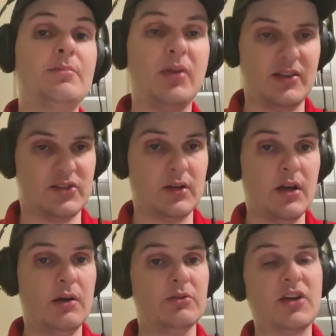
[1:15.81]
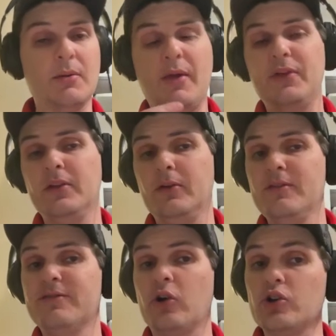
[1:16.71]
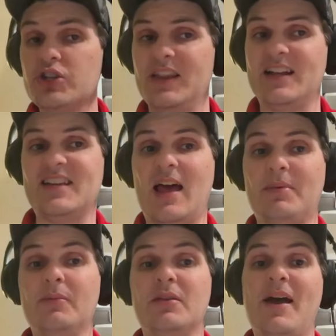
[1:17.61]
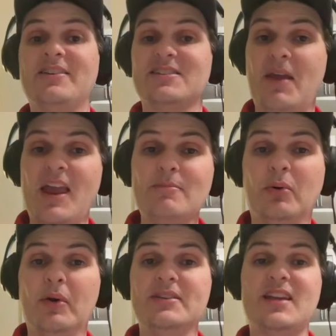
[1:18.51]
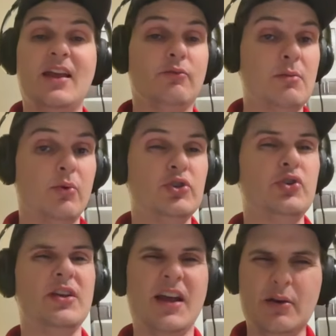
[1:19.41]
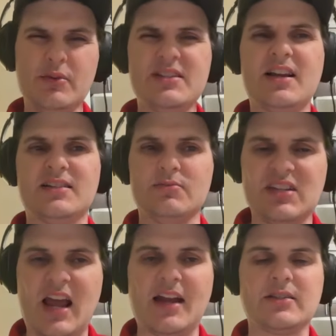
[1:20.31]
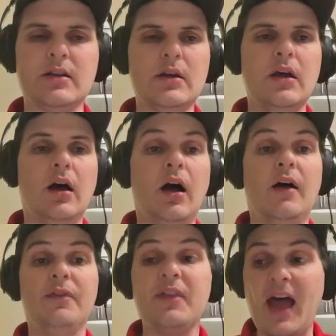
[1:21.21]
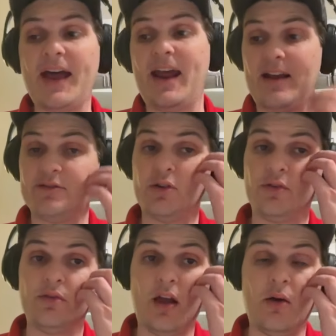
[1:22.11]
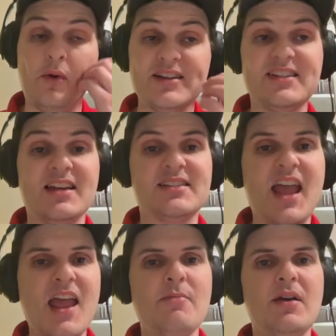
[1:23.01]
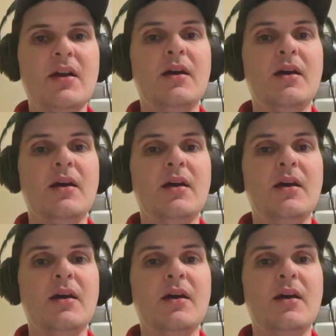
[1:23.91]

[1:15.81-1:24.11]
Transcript: Plus, we'll talk about the little inversion that's happened with Magic's pain points and three-point shooting, kind of reset some stats on that after uh, Wednesday's game.